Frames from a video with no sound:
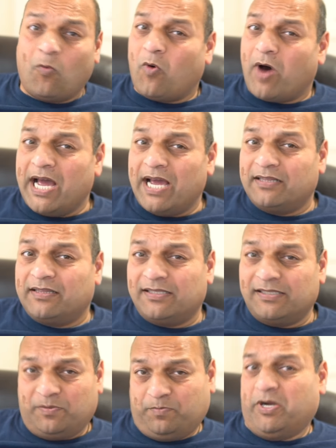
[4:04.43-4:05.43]
Why
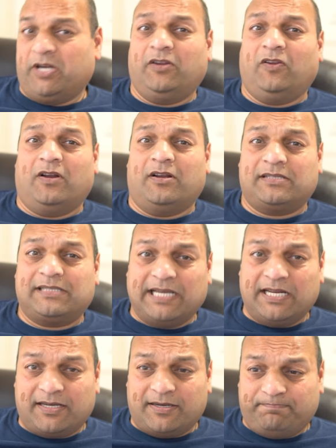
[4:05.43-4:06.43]
this particular
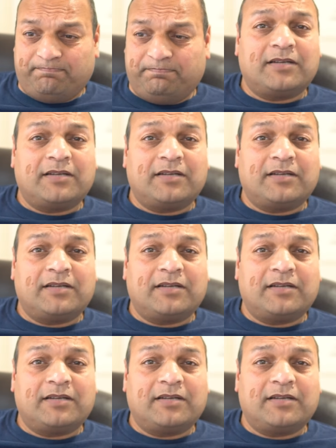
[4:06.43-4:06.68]
setup?